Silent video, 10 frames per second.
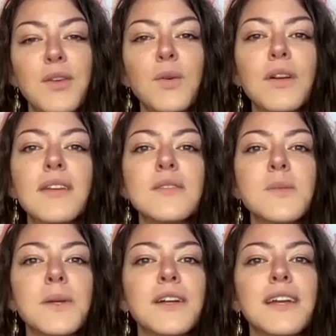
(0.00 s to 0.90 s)
your
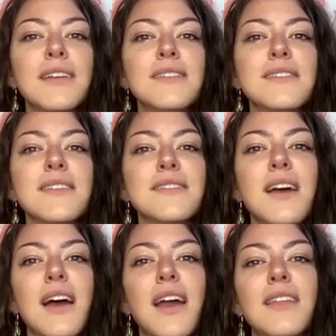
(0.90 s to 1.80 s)
experience as
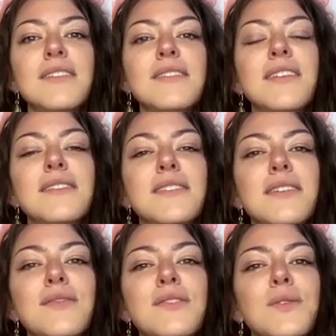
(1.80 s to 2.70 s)
a highly
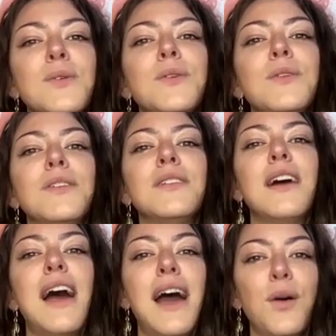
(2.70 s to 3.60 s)
sensitive soul
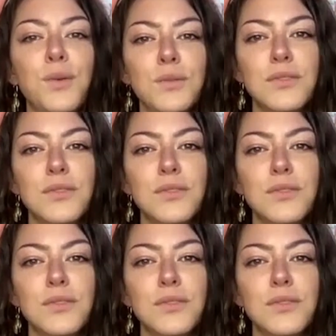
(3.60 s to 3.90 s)
out.